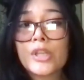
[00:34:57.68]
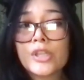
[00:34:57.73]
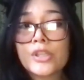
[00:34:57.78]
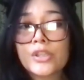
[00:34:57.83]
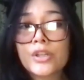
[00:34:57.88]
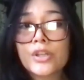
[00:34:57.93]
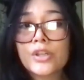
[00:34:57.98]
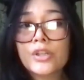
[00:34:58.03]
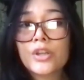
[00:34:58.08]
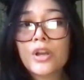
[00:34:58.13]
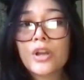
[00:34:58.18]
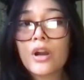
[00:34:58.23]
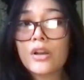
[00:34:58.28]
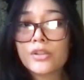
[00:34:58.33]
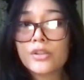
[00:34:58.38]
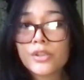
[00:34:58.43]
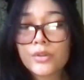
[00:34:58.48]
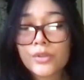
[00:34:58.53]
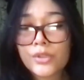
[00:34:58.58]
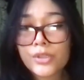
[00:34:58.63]
Research
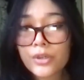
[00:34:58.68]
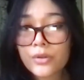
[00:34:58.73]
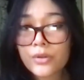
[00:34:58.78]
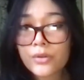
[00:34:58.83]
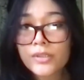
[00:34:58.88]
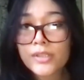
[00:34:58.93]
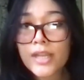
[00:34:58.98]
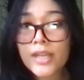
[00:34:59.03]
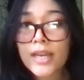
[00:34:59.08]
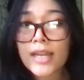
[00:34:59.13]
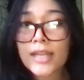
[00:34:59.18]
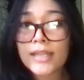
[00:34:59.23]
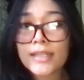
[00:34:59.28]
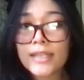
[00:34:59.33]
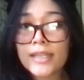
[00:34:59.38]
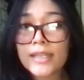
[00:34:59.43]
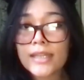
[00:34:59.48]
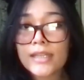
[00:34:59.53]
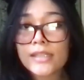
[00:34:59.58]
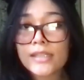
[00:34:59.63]
also shows that
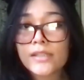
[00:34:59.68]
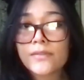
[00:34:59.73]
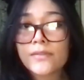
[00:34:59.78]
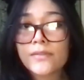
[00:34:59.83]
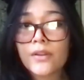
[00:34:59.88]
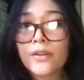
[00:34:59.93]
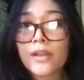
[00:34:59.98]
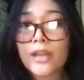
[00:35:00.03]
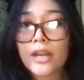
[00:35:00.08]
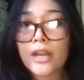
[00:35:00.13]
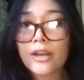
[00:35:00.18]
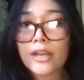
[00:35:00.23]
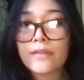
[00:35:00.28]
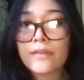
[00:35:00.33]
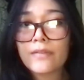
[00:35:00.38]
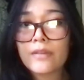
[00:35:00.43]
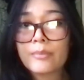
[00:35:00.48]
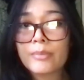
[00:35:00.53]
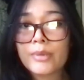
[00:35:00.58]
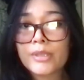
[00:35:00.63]
Latinas fill
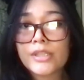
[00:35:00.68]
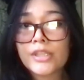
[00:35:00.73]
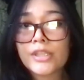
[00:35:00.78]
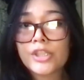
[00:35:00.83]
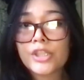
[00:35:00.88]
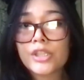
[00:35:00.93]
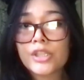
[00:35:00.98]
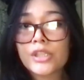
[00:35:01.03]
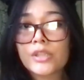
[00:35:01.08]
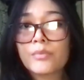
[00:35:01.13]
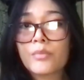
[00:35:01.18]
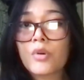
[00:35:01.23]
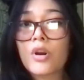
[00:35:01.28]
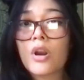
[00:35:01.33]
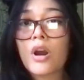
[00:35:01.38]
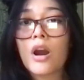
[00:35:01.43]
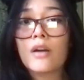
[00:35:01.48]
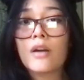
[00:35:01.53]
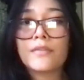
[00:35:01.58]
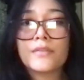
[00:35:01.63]
caregiving positions
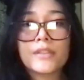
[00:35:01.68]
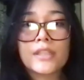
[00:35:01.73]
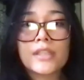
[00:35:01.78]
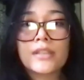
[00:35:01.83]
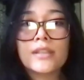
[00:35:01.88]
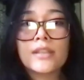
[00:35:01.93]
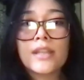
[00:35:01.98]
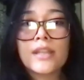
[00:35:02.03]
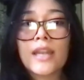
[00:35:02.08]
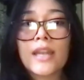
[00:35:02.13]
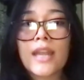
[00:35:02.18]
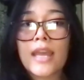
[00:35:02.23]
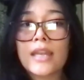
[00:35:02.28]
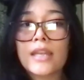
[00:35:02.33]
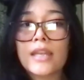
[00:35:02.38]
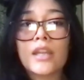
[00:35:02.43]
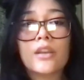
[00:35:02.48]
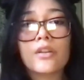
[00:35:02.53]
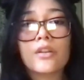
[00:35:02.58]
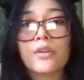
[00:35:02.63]
more often than
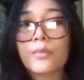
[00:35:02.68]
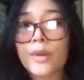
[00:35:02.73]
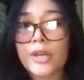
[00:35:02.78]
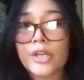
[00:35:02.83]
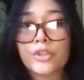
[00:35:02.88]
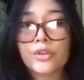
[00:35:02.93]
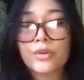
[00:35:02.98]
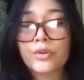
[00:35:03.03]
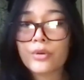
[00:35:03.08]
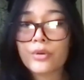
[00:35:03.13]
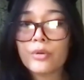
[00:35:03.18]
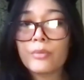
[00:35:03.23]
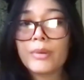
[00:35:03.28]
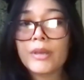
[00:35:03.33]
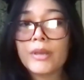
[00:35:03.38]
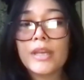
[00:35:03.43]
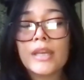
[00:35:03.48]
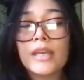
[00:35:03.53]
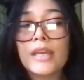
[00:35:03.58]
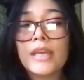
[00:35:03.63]
any other racial group,
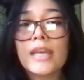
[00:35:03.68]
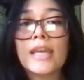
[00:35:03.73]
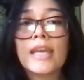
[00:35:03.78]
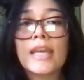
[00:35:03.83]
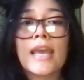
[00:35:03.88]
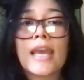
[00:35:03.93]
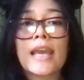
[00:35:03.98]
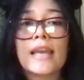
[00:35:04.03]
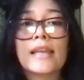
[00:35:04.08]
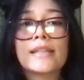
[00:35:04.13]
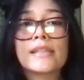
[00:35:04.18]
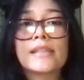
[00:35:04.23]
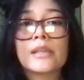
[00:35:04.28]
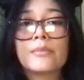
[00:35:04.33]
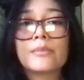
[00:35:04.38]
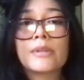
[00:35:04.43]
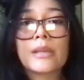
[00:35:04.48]
and